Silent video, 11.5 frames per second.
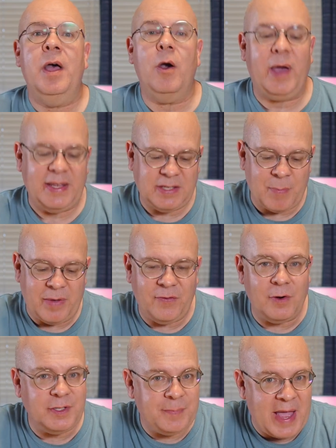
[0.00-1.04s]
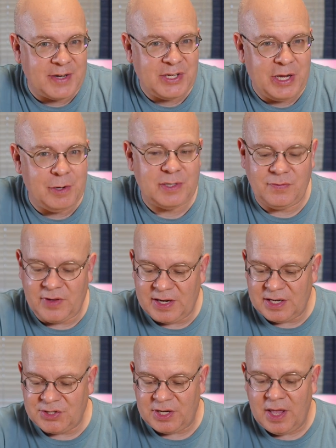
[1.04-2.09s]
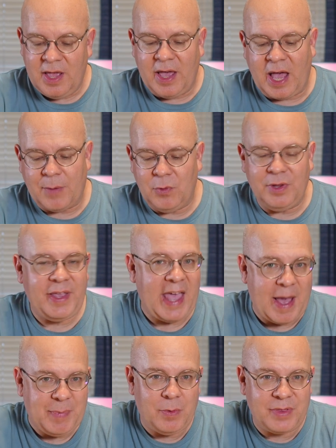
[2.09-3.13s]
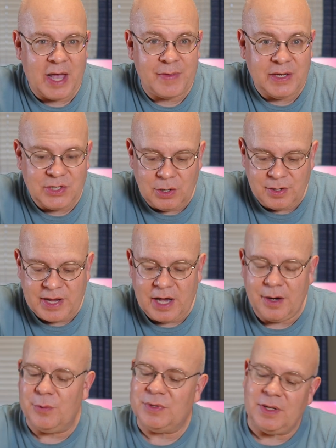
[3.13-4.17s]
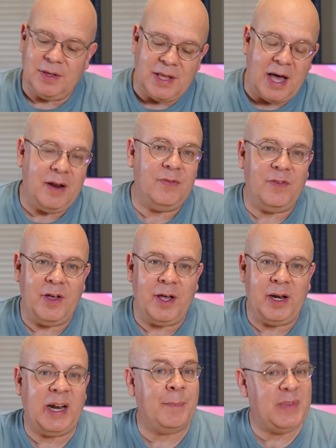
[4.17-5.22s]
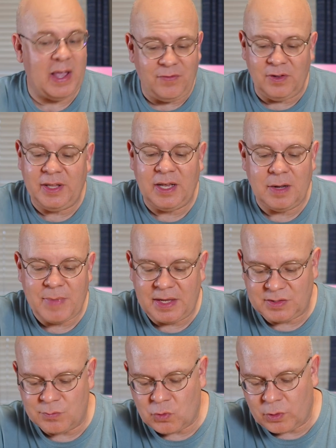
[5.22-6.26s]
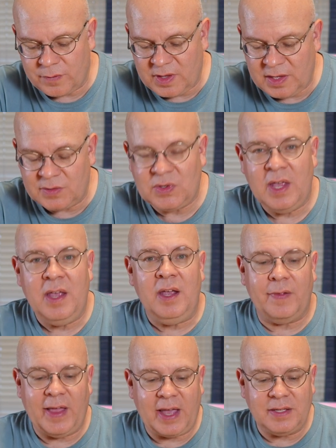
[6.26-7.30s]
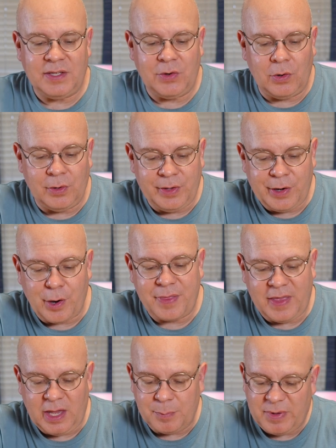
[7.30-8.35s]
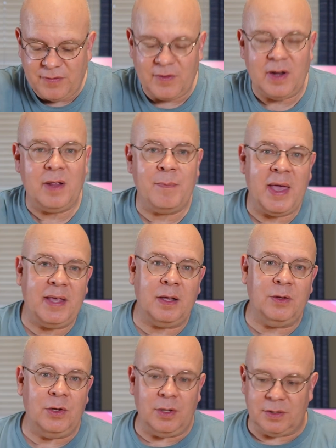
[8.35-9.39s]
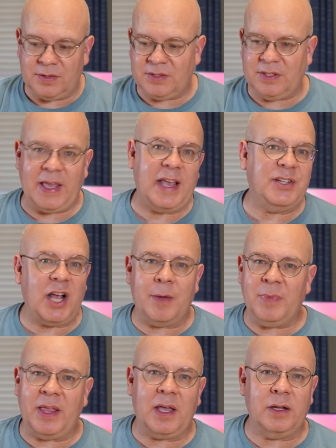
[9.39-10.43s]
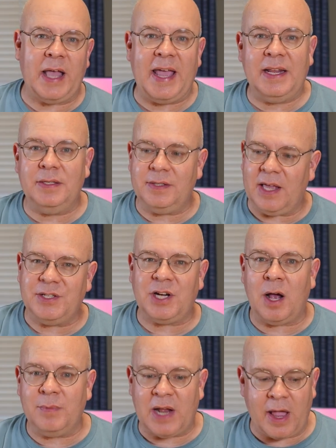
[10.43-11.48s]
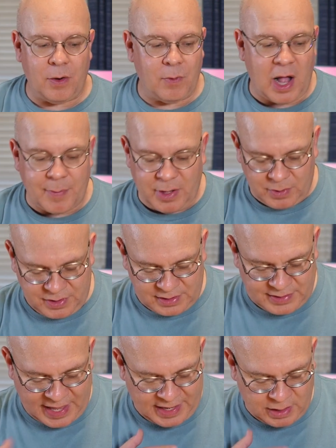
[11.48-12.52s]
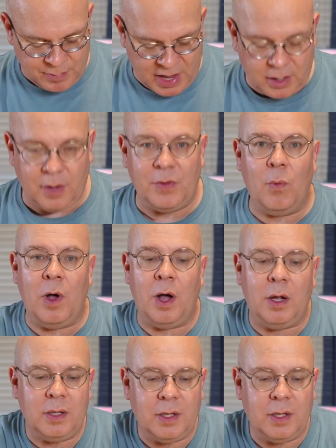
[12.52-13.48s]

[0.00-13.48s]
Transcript: Okay, so my first batch here is finished. I'm really happy with how they turned out. It was a lot of fun, and I'm definitely going to make some more of these. And like I said earlier, I think it'd be fun to make a little skate shop, like an 80s skate shop diorama with these hanging back on the wall